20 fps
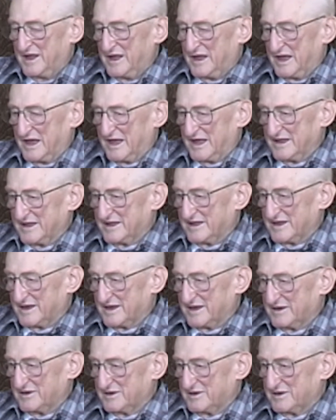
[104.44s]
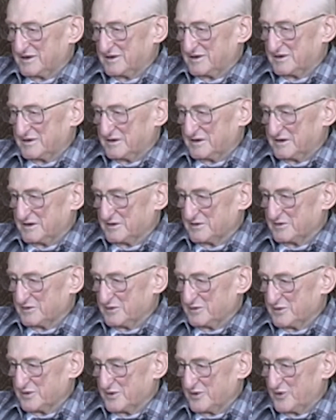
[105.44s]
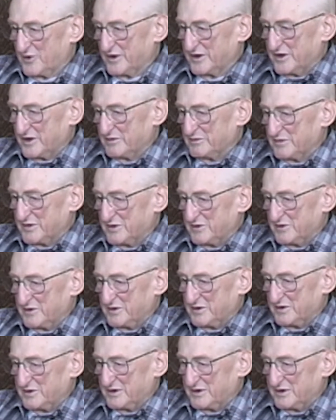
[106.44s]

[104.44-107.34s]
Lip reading: And we were talking to them.